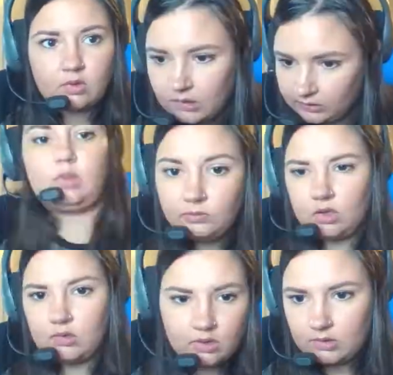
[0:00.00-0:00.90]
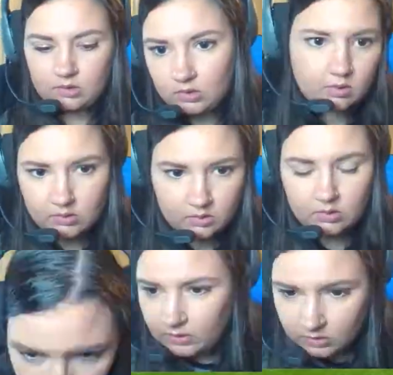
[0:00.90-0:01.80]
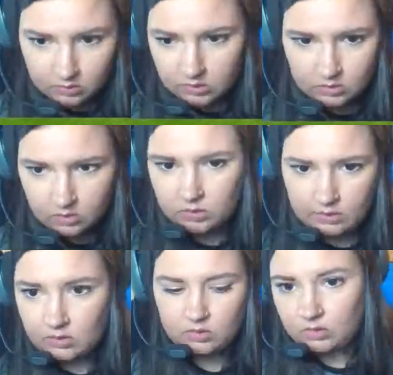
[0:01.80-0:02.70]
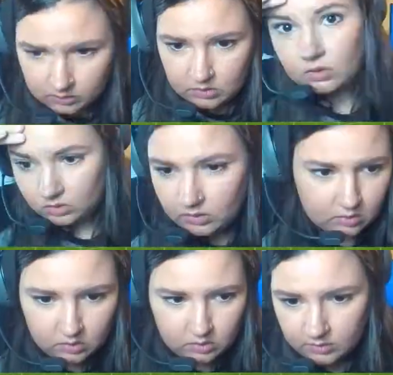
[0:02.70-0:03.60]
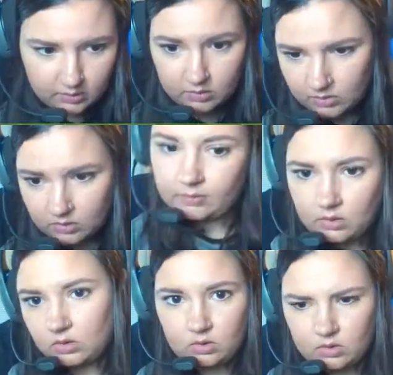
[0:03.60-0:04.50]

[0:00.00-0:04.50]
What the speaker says: to the fireplace, and then moved on to the backyard. Of course they need a